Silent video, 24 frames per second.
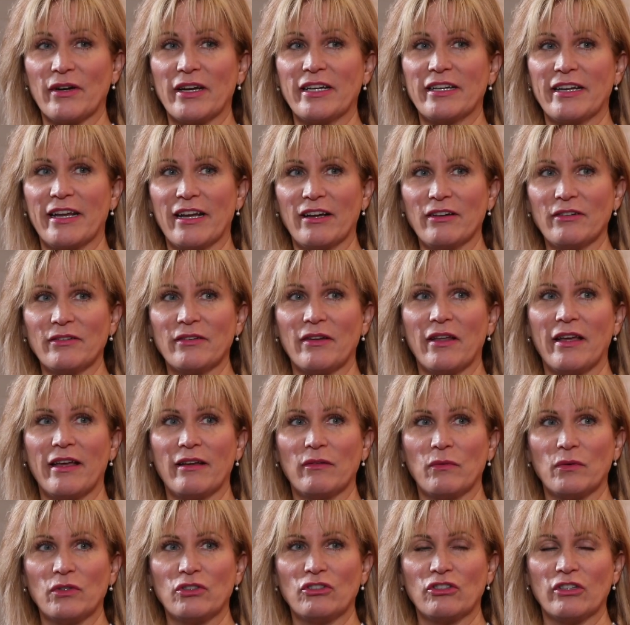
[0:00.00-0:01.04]
right now, and
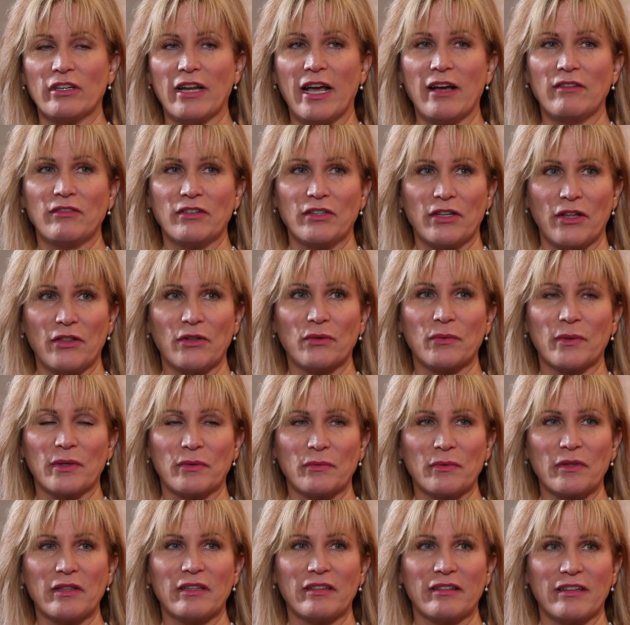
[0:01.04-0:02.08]
should have another
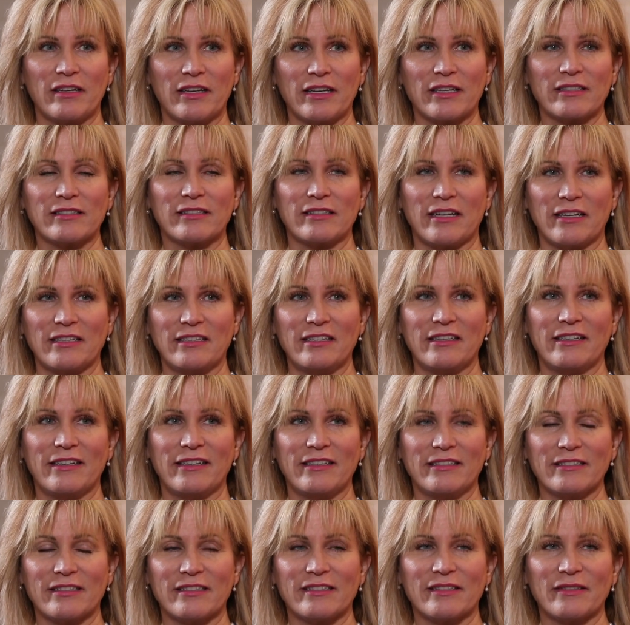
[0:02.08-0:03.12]
one within the next 90
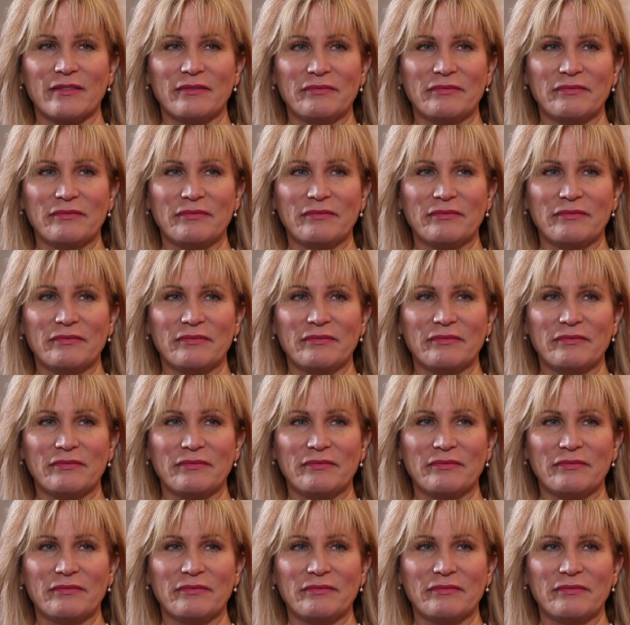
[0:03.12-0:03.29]
days.